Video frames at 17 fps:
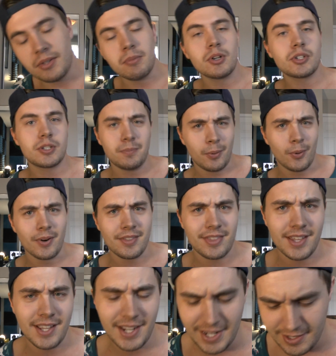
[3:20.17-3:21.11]
the most important
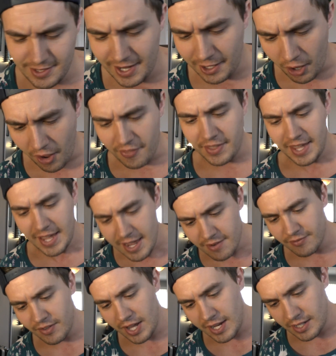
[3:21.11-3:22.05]
thing is I got the
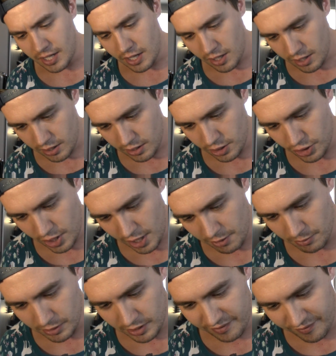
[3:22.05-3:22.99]
invite. Should I
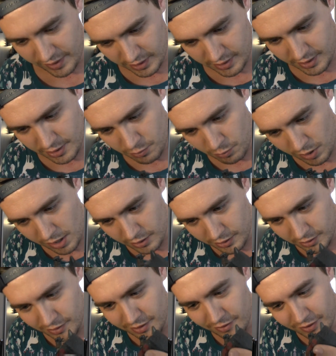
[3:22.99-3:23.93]
really fix this while
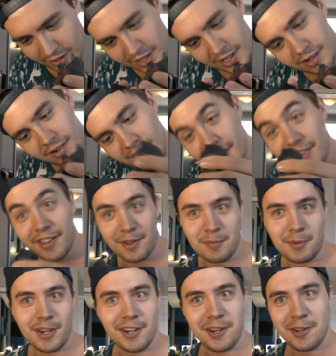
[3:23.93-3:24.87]
doing the video? I think
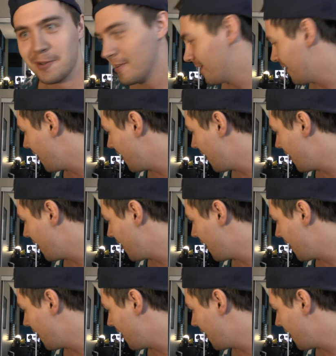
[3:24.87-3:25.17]
I'm gonna do it.